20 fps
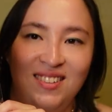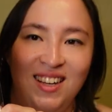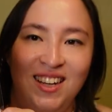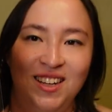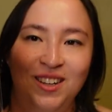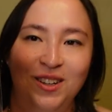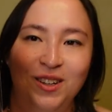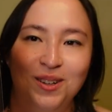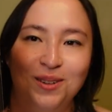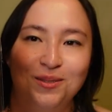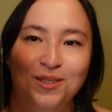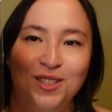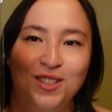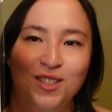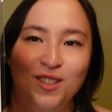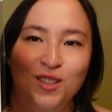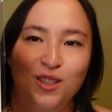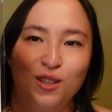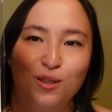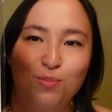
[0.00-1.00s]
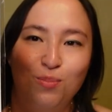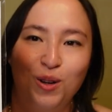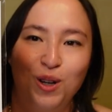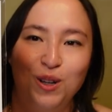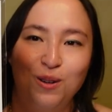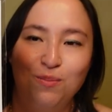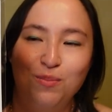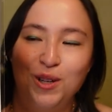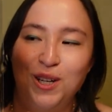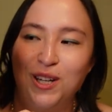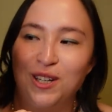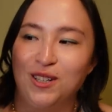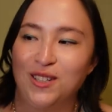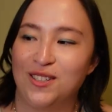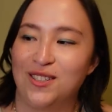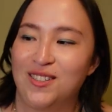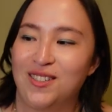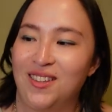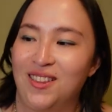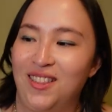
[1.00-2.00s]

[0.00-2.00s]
I couldn't resist this print because